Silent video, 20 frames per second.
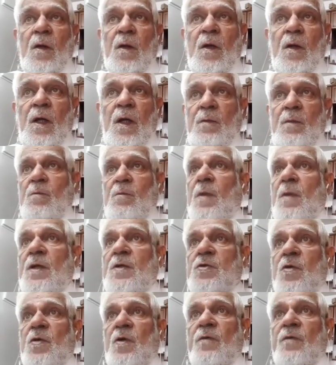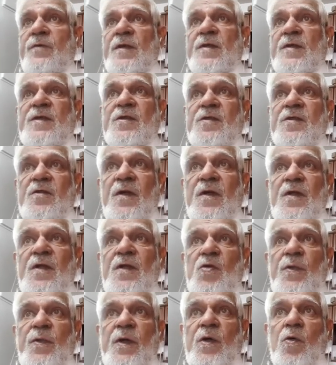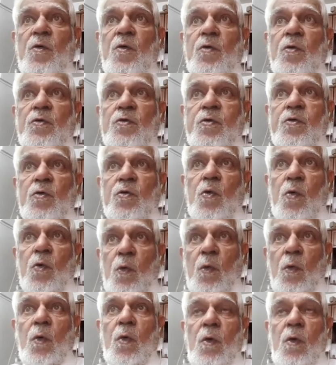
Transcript: And much of the stress we go through